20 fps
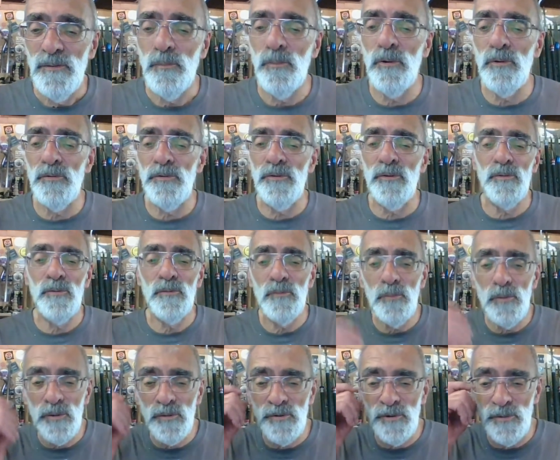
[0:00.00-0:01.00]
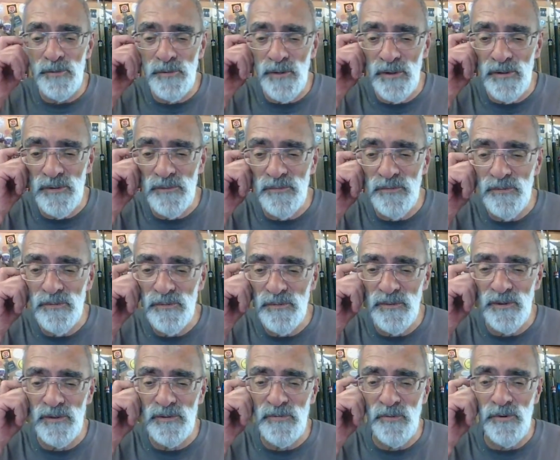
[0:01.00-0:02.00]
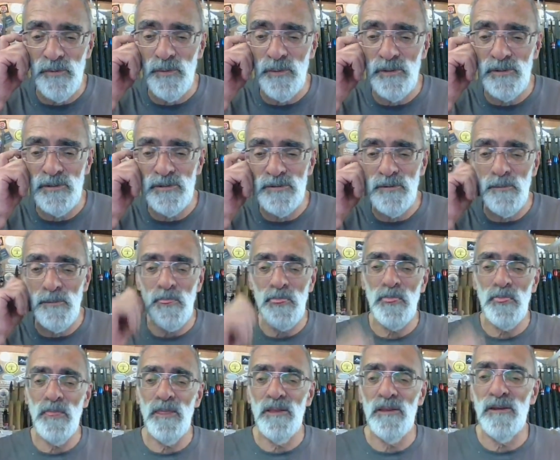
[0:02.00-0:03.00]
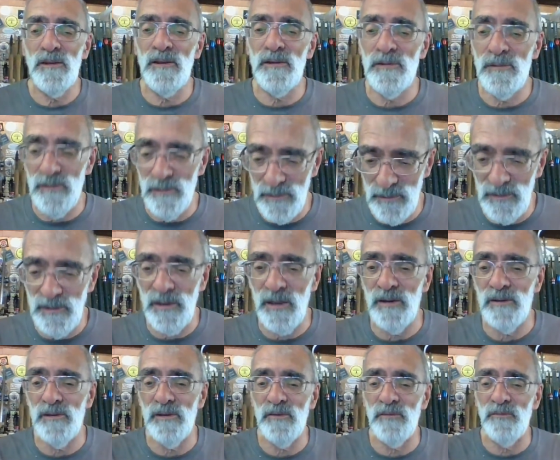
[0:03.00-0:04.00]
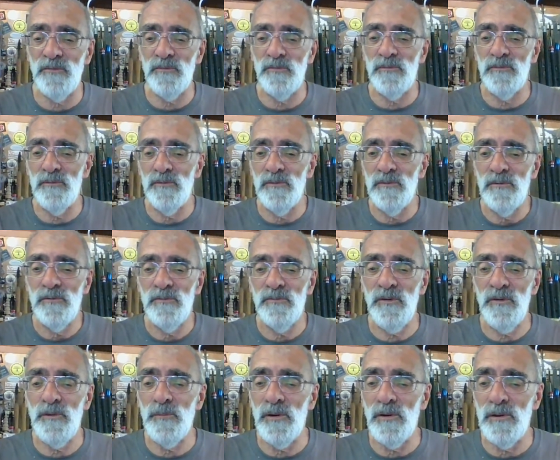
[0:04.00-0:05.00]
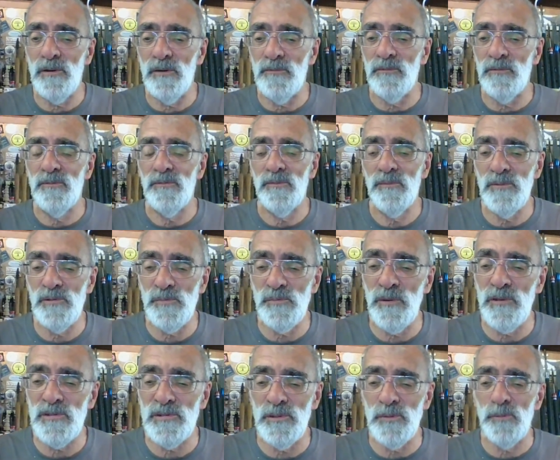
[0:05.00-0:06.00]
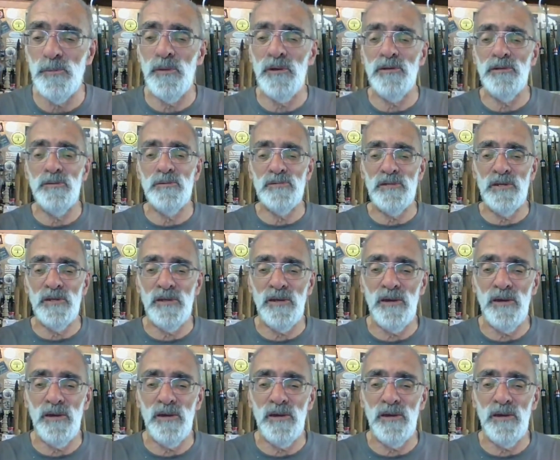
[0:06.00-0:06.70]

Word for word: will do, will do, Dave. Thanks very much. And again, give Fee my love. We'll speak soon, mate. You take